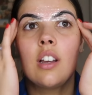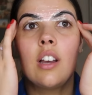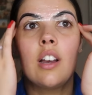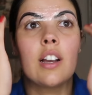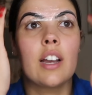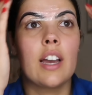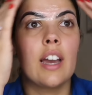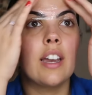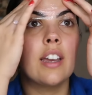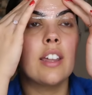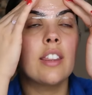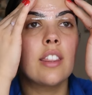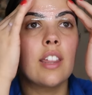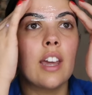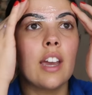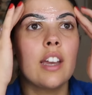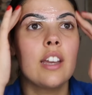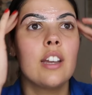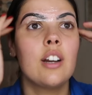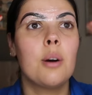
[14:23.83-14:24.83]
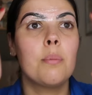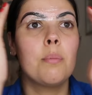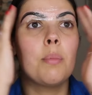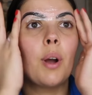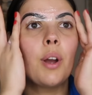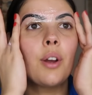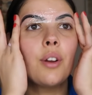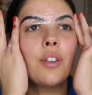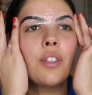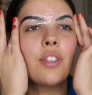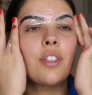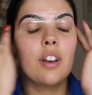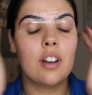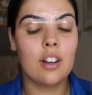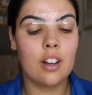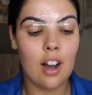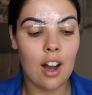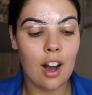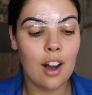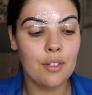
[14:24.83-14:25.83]
Okay, they are both
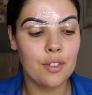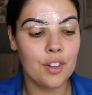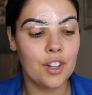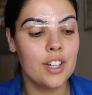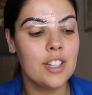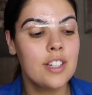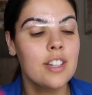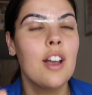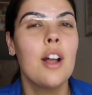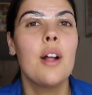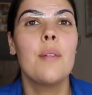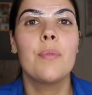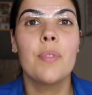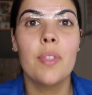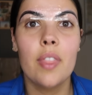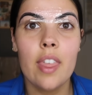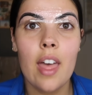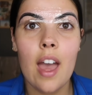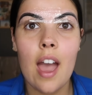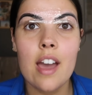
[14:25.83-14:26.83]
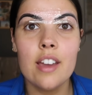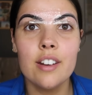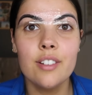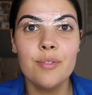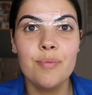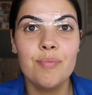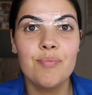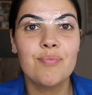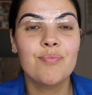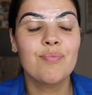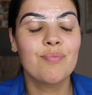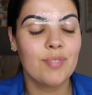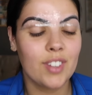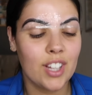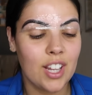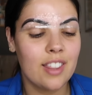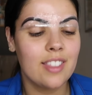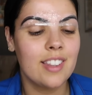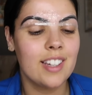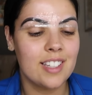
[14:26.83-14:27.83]
covered. Then,
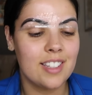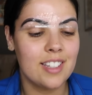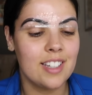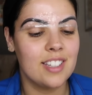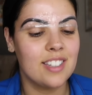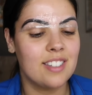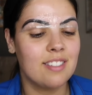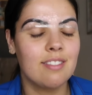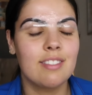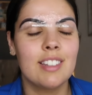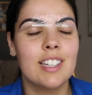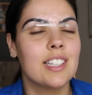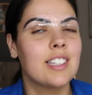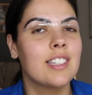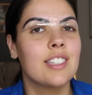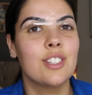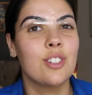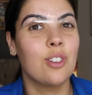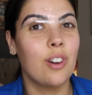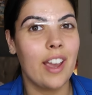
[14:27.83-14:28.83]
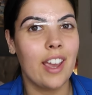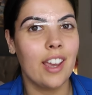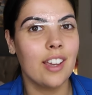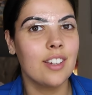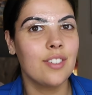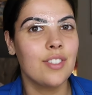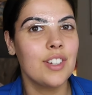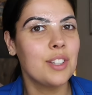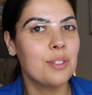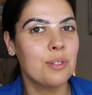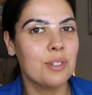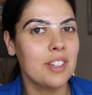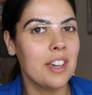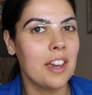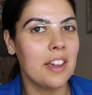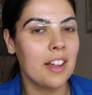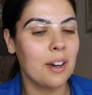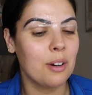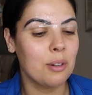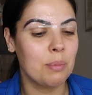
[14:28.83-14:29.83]
this is not it. If this was it,
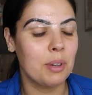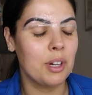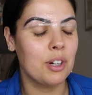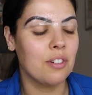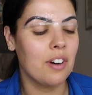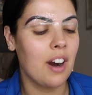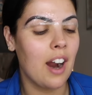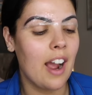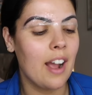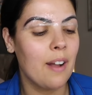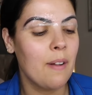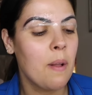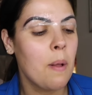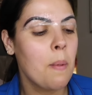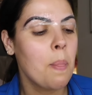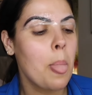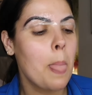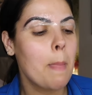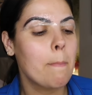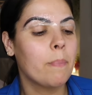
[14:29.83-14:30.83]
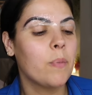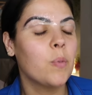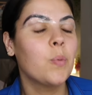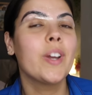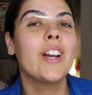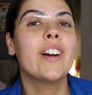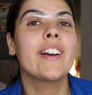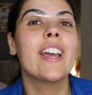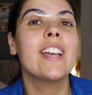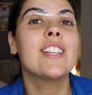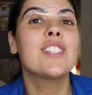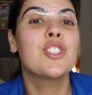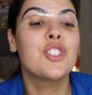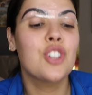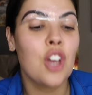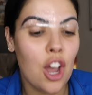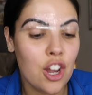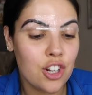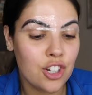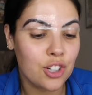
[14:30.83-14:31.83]
that would be all right. We are getting
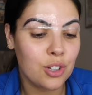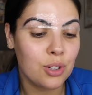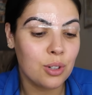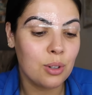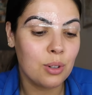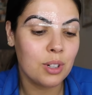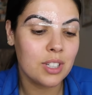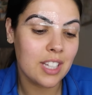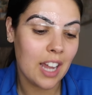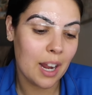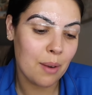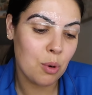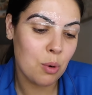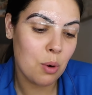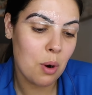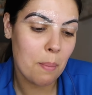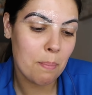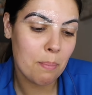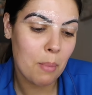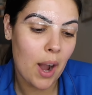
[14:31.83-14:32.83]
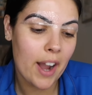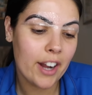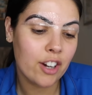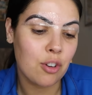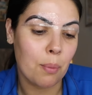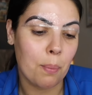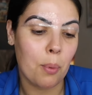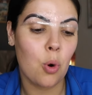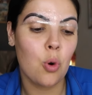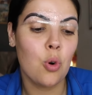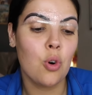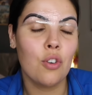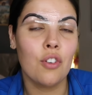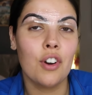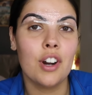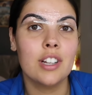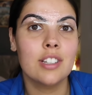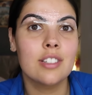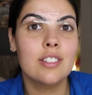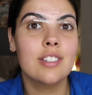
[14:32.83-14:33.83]
surgical table
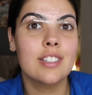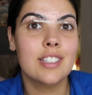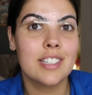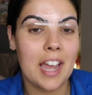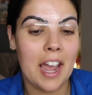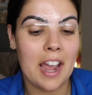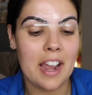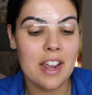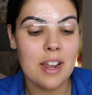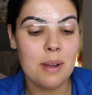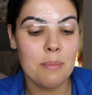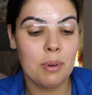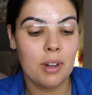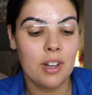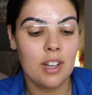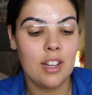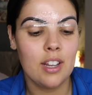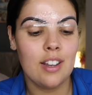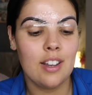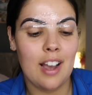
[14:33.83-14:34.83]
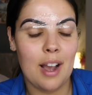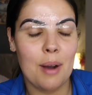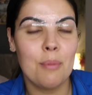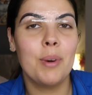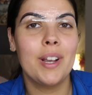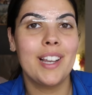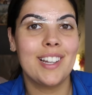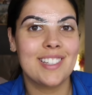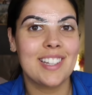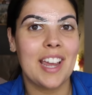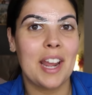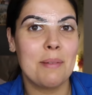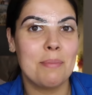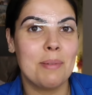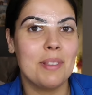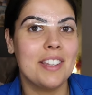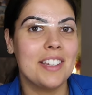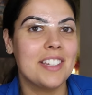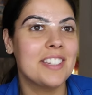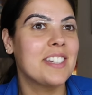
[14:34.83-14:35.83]
microporous tape, and we are
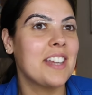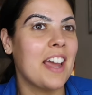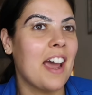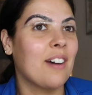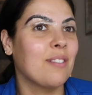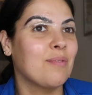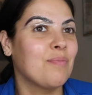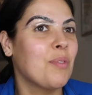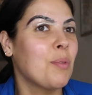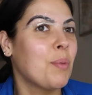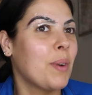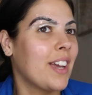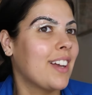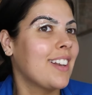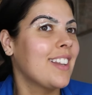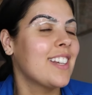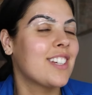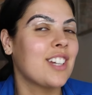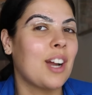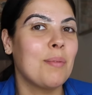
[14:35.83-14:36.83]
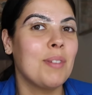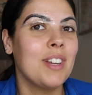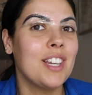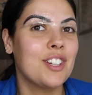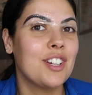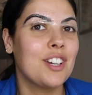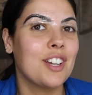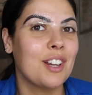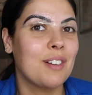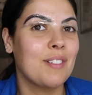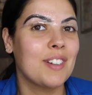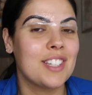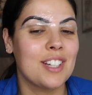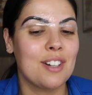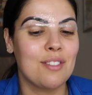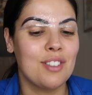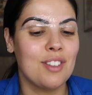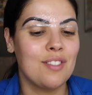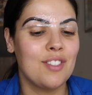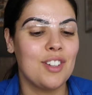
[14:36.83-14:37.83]
taping this down. I'm literally looking at
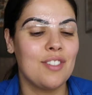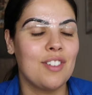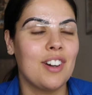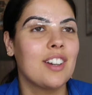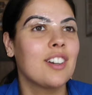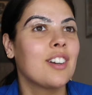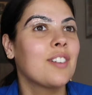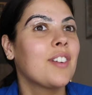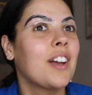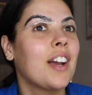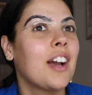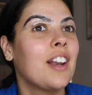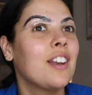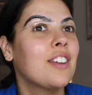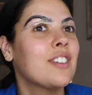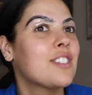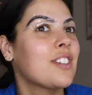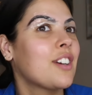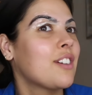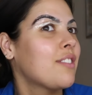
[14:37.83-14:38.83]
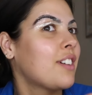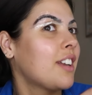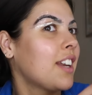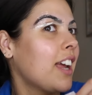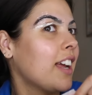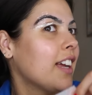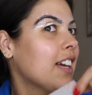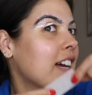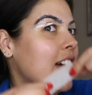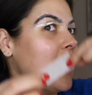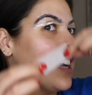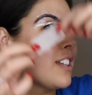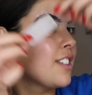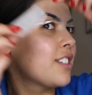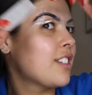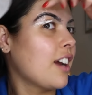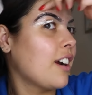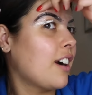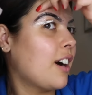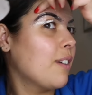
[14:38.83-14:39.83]
myself in the viewfinder, and I'm like, I look so funny.
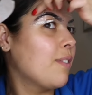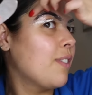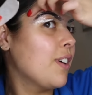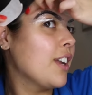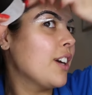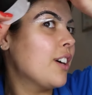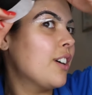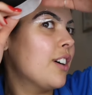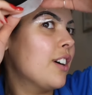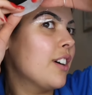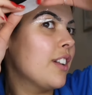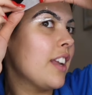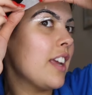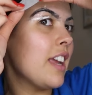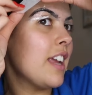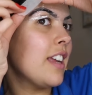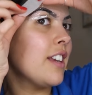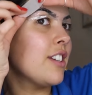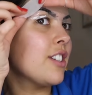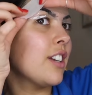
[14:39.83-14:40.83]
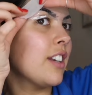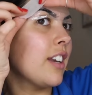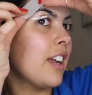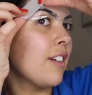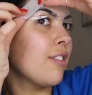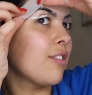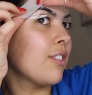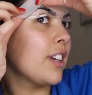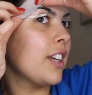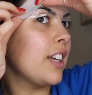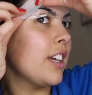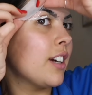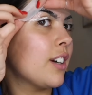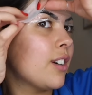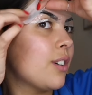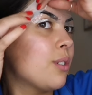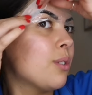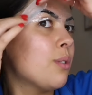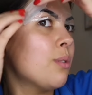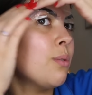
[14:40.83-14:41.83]
So I'll put it on each and every
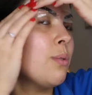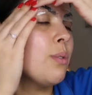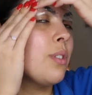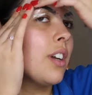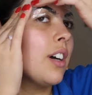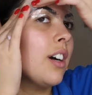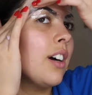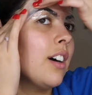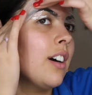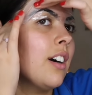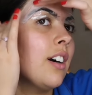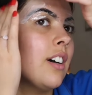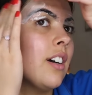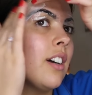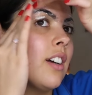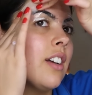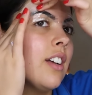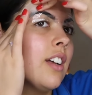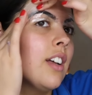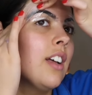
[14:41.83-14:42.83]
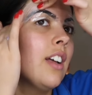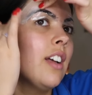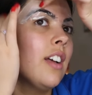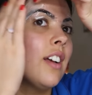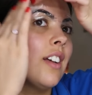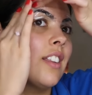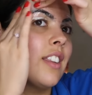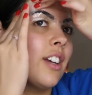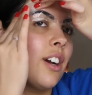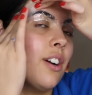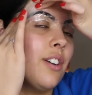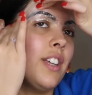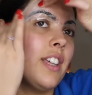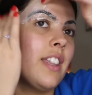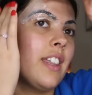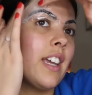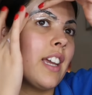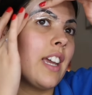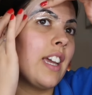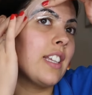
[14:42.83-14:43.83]
corner. The only
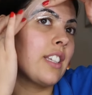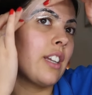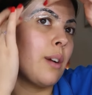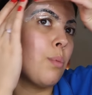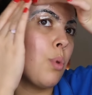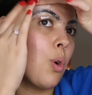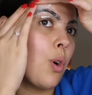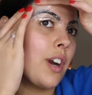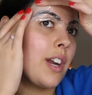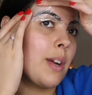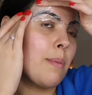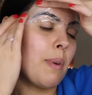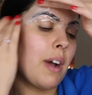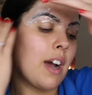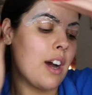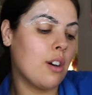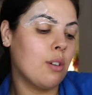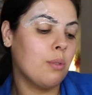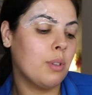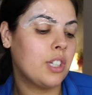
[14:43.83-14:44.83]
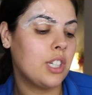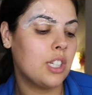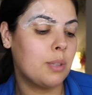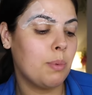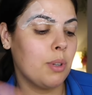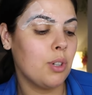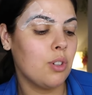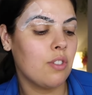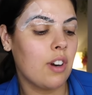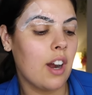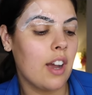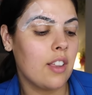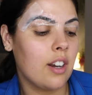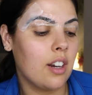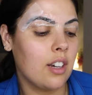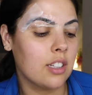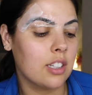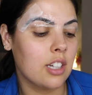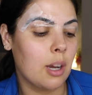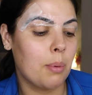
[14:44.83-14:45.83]
thing is I worry about, which has been all right the
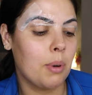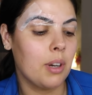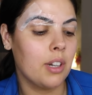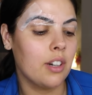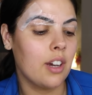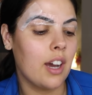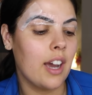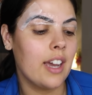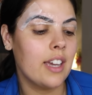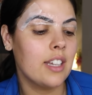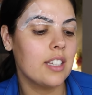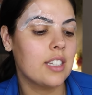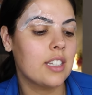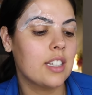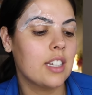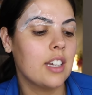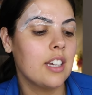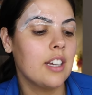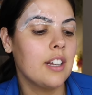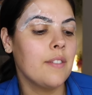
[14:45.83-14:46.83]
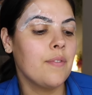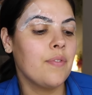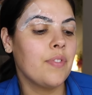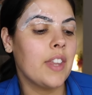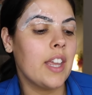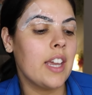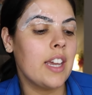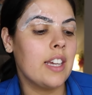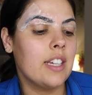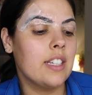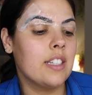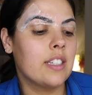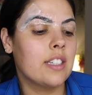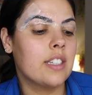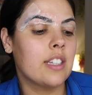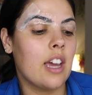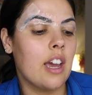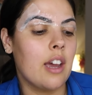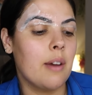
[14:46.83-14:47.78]
last couple of nights, is